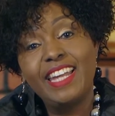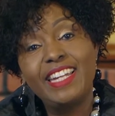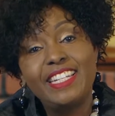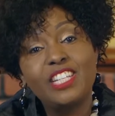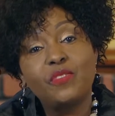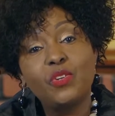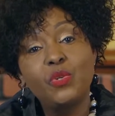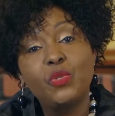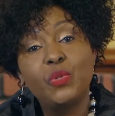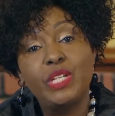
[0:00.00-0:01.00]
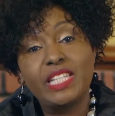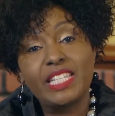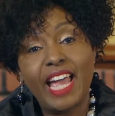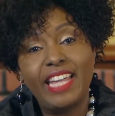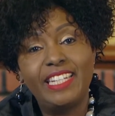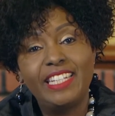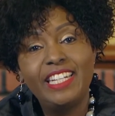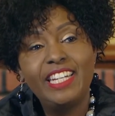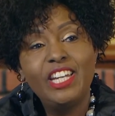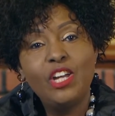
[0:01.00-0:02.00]
And it is for you to decide
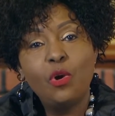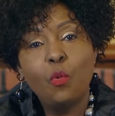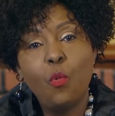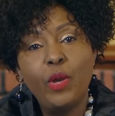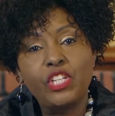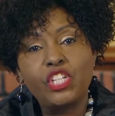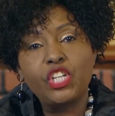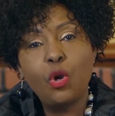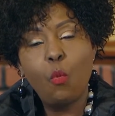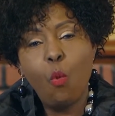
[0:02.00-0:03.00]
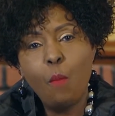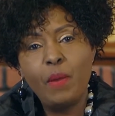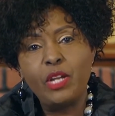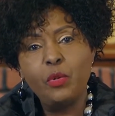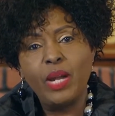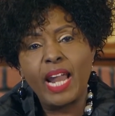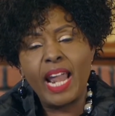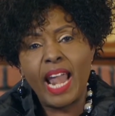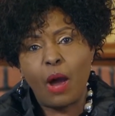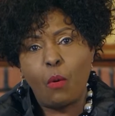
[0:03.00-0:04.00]
which woman you will
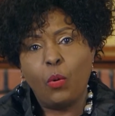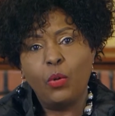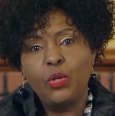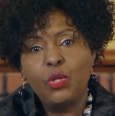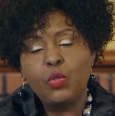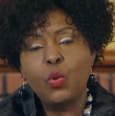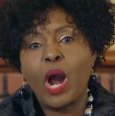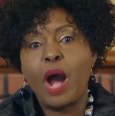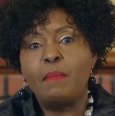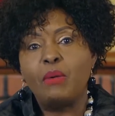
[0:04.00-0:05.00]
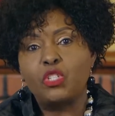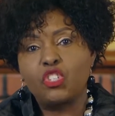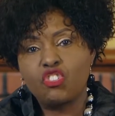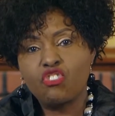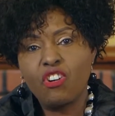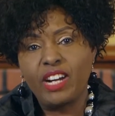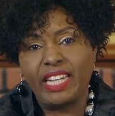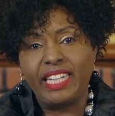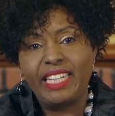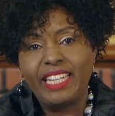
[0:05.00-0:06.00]
allow to come out
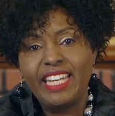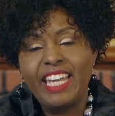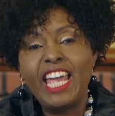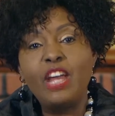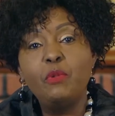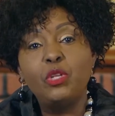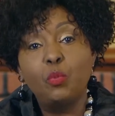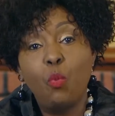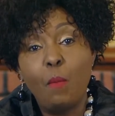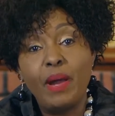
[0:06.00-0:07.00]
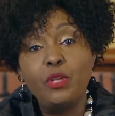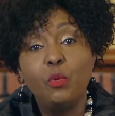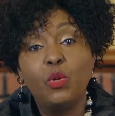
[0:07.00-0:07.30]
strongly and which woman you